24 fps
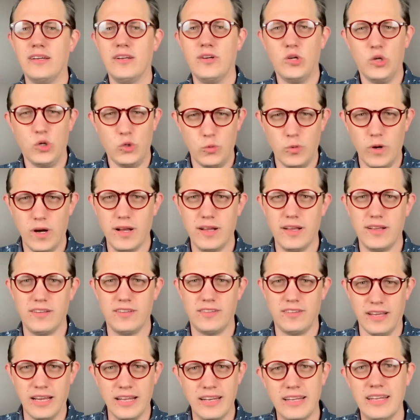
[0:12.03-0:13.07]
who was
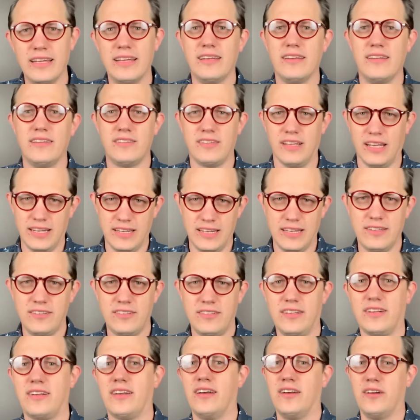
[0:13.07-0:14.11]
and is
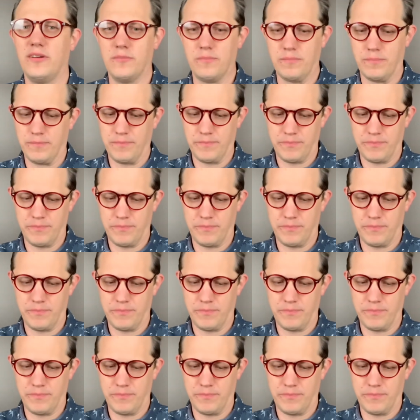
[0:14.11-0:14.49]
to come.